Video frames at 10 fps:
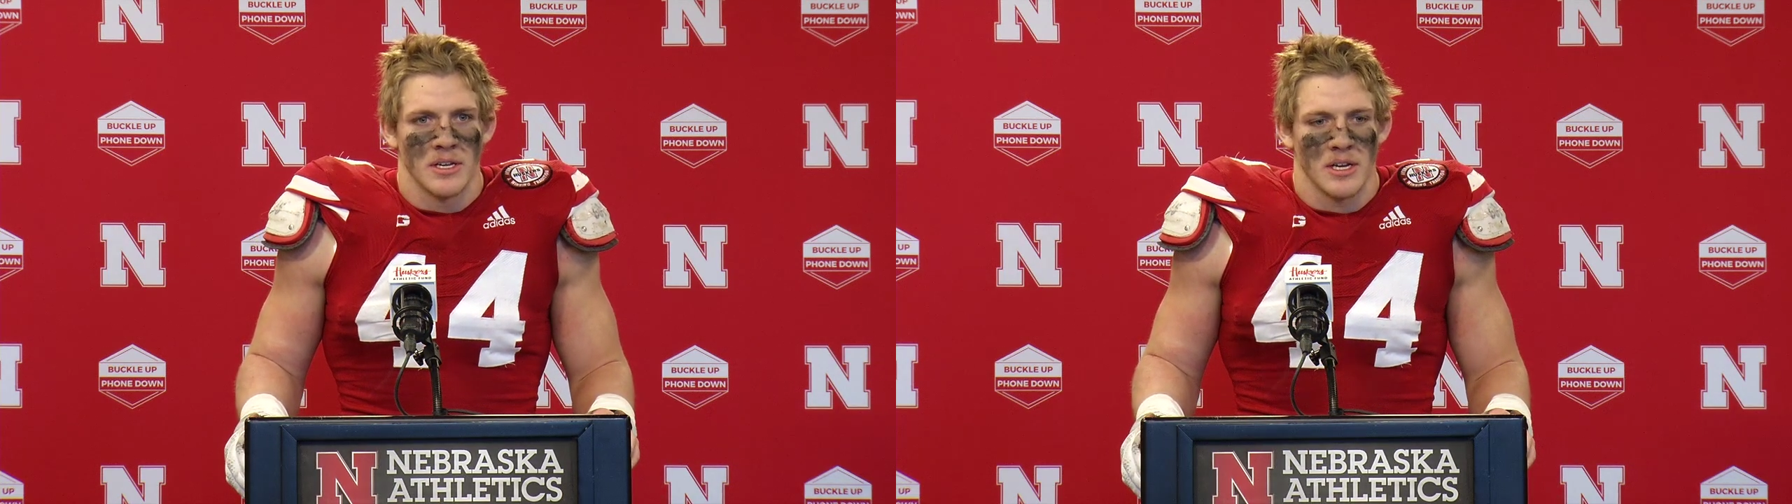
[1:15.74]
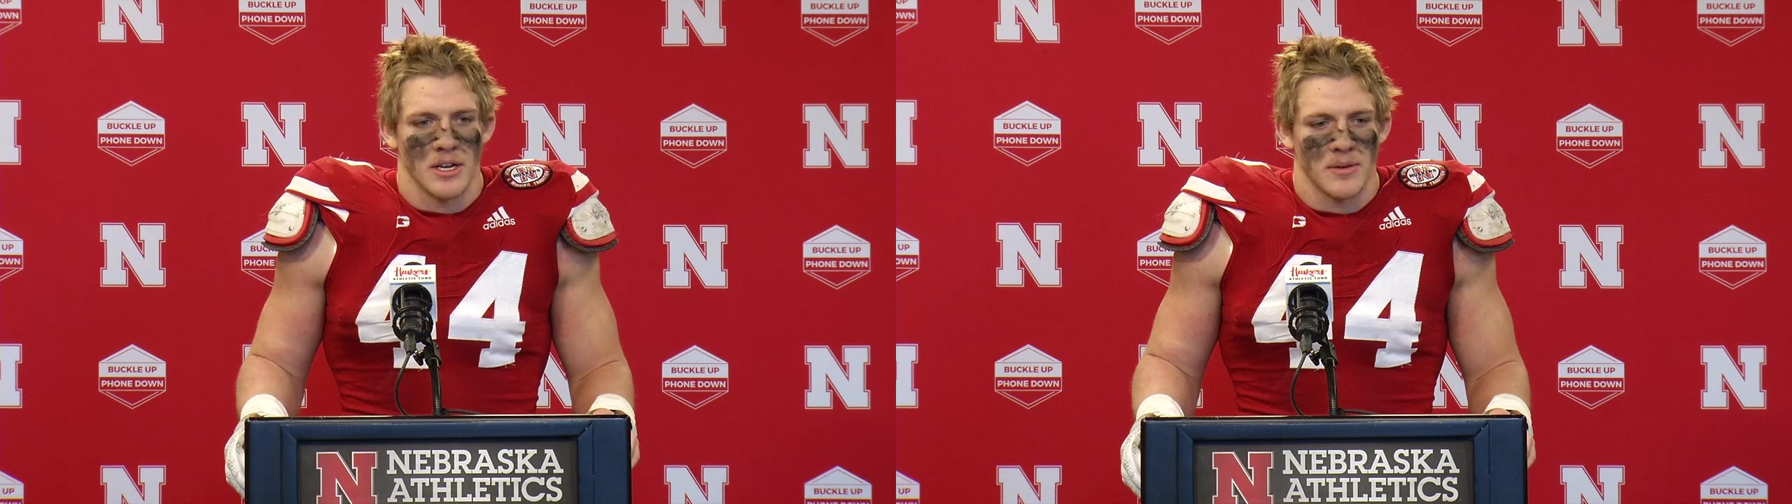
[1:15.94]

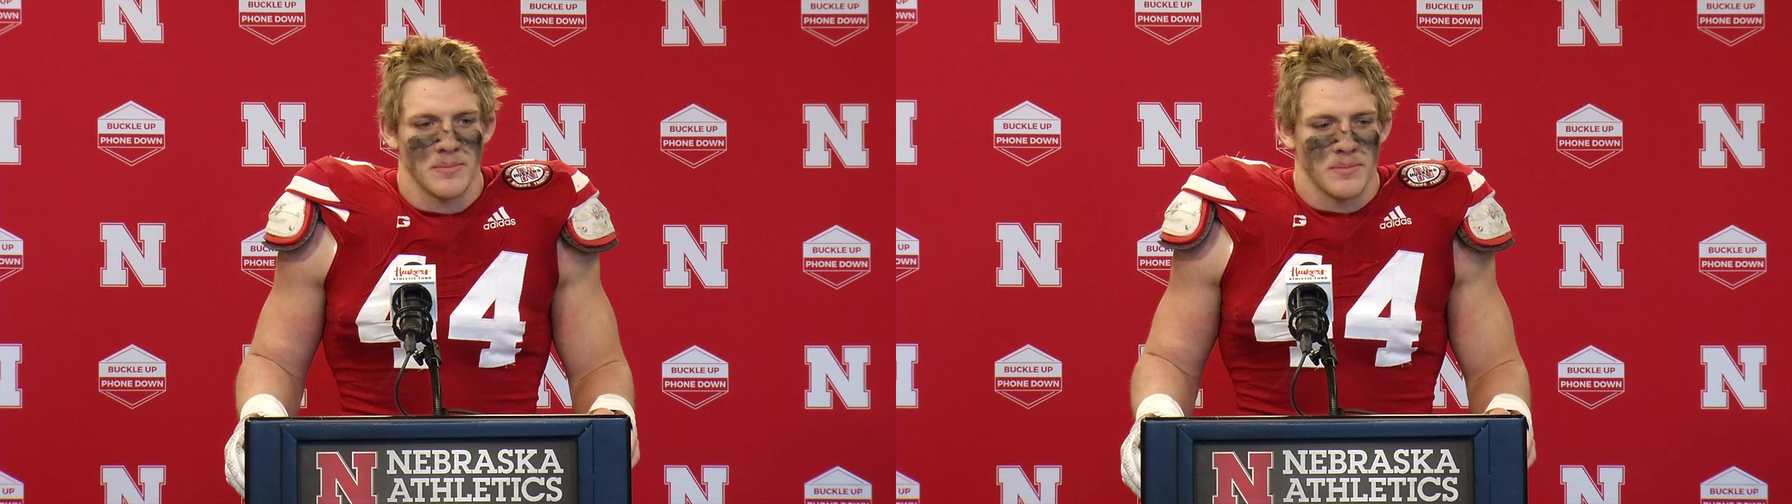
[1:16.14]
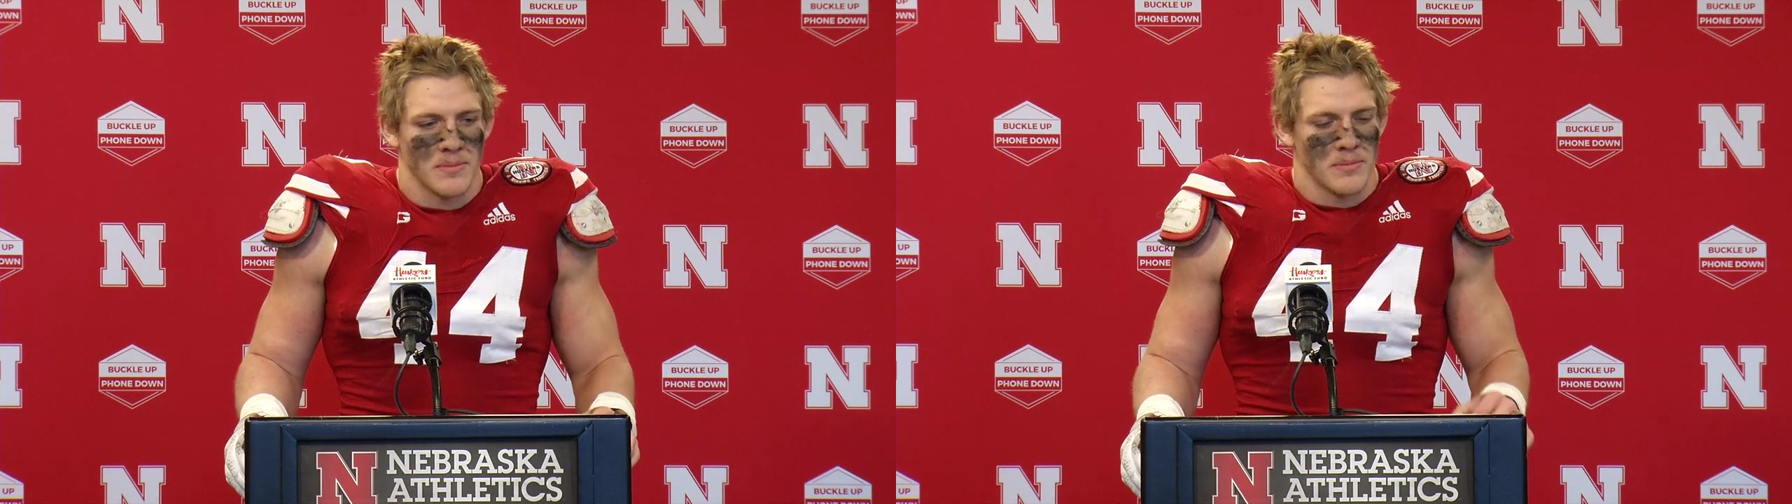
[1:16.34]

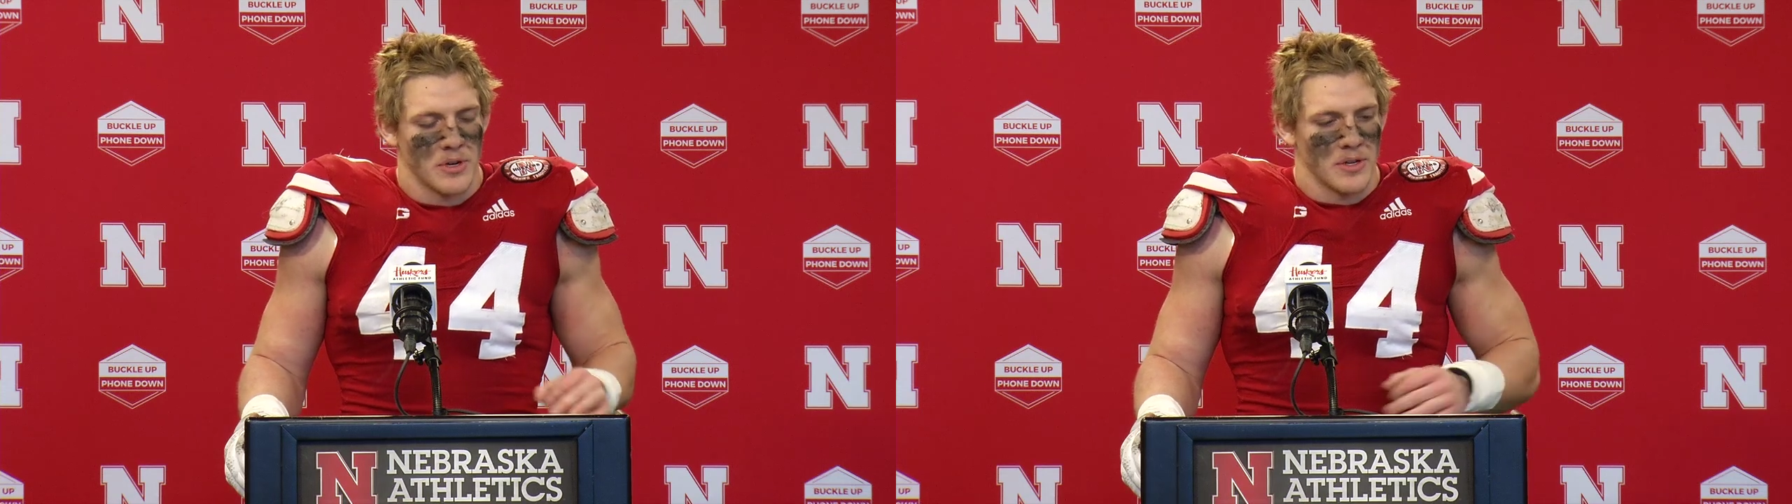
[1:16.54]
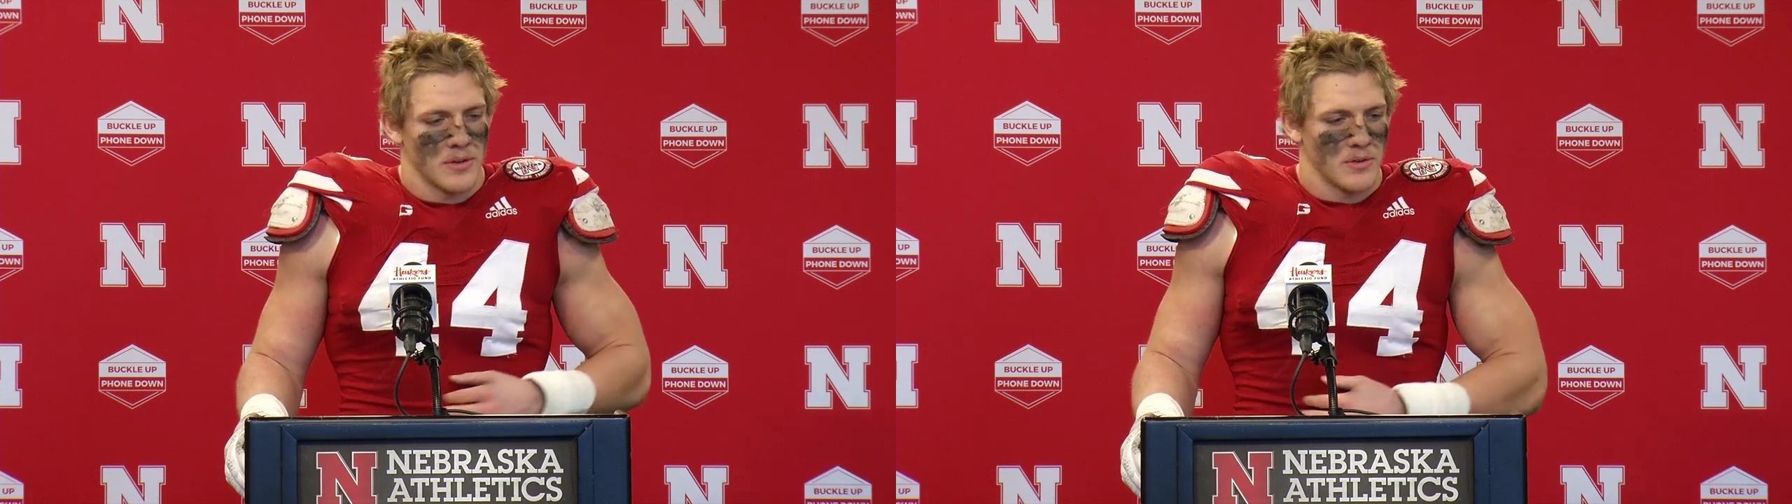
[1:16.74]
um,
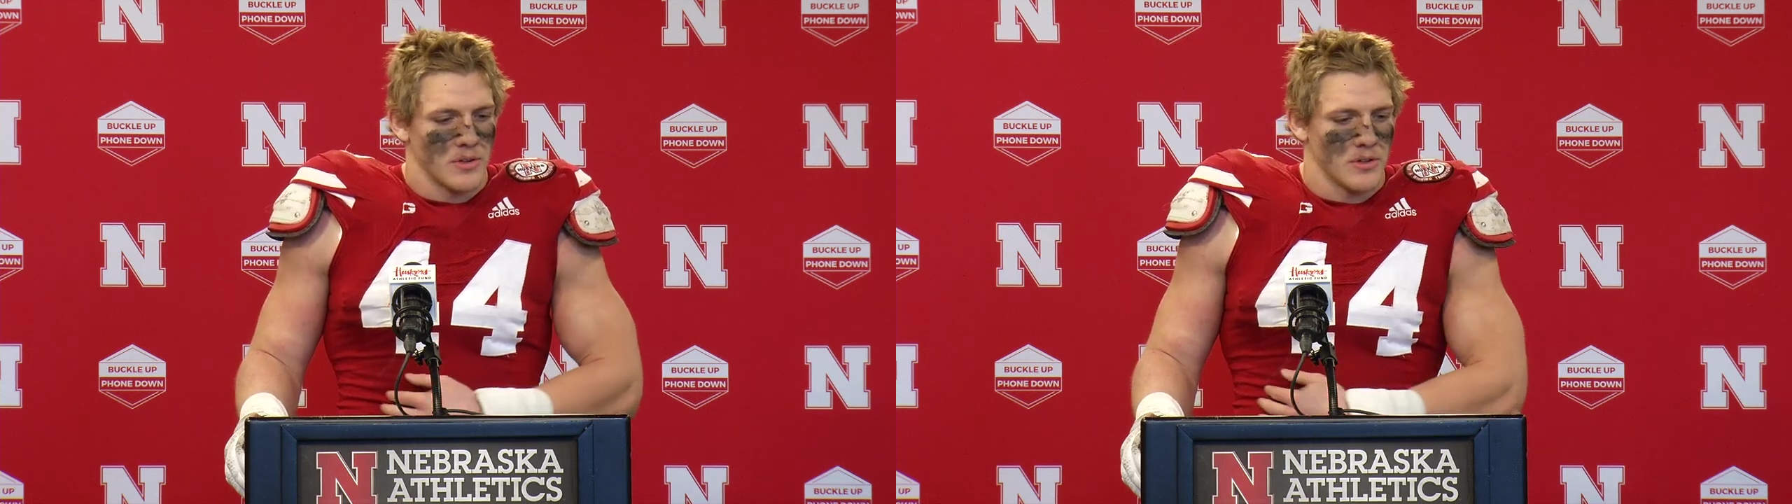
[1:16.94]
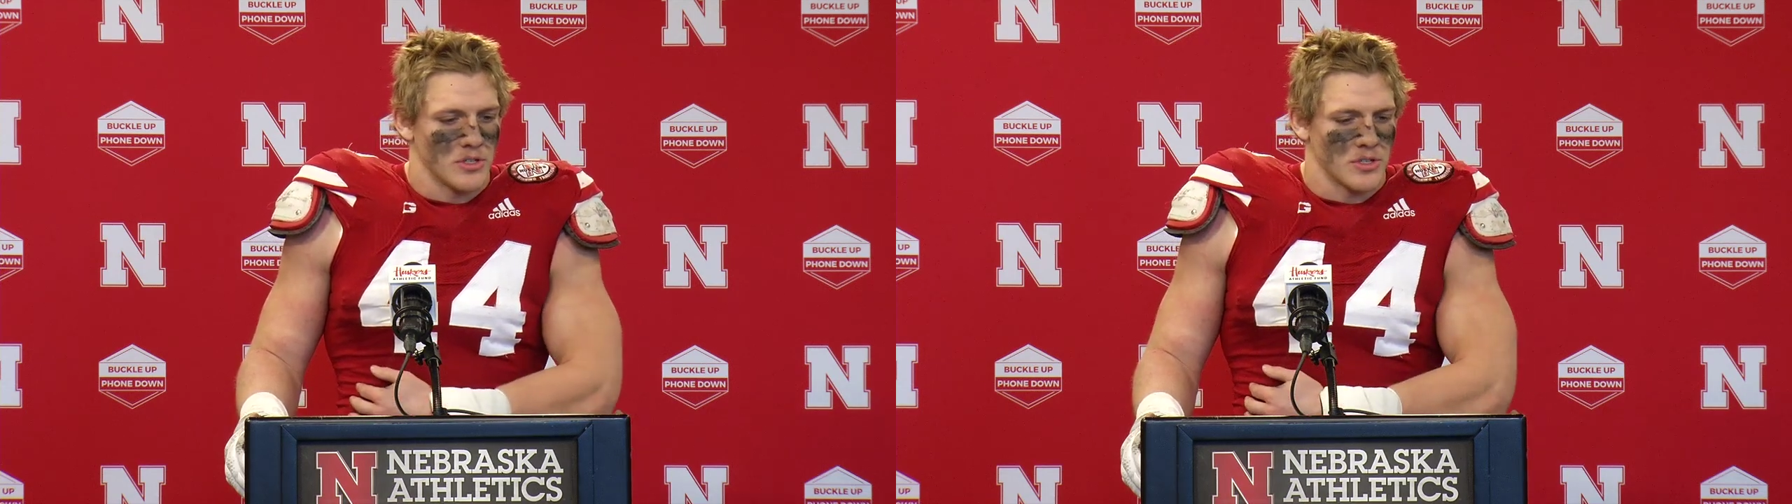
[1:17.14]
but
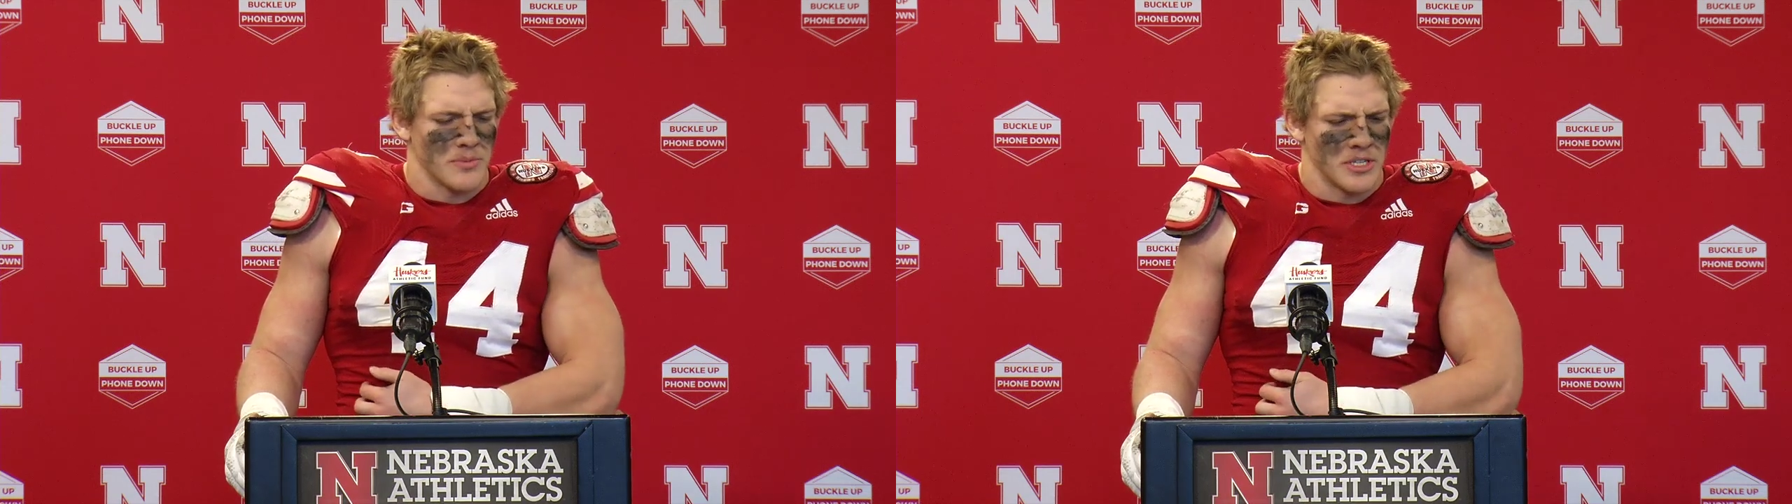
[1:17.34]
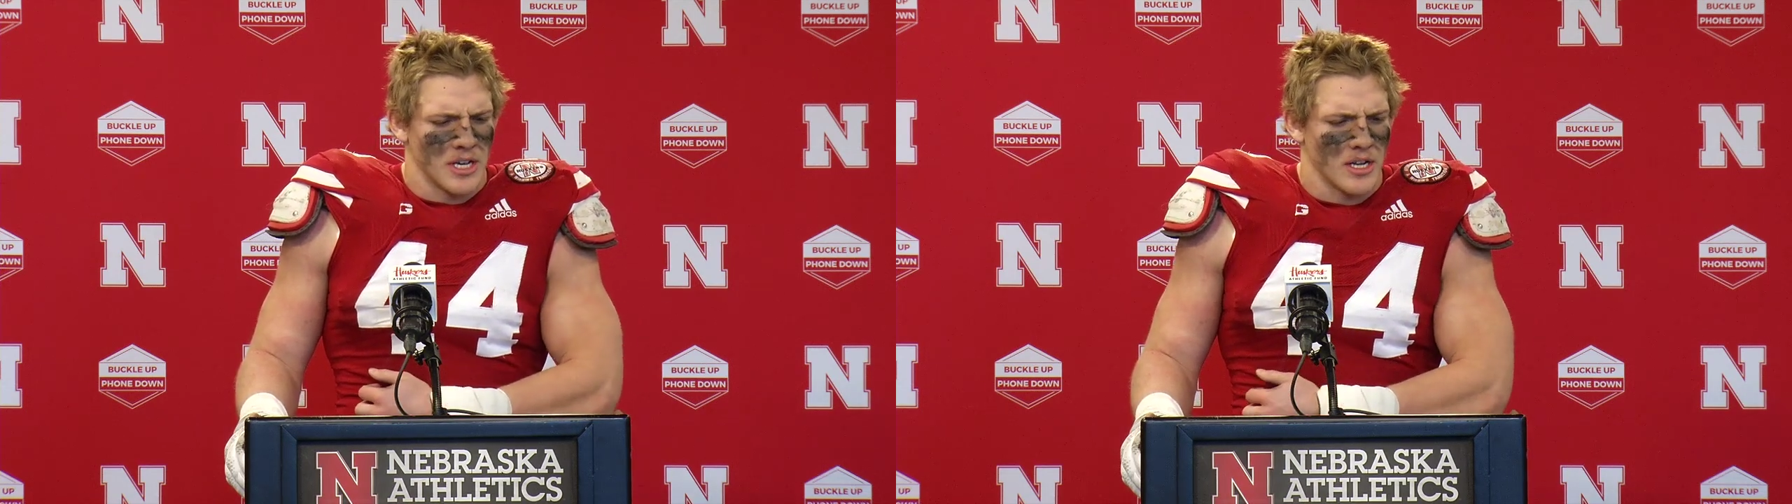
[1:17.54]
just the
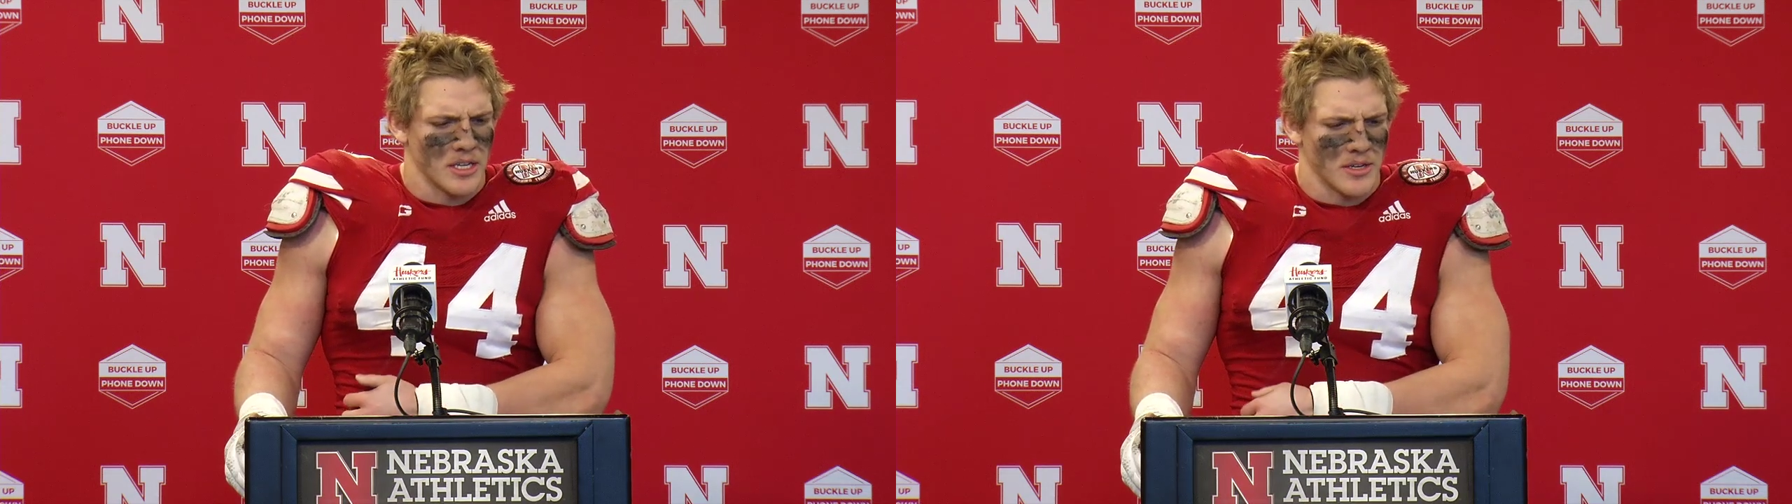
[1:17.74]
mentality,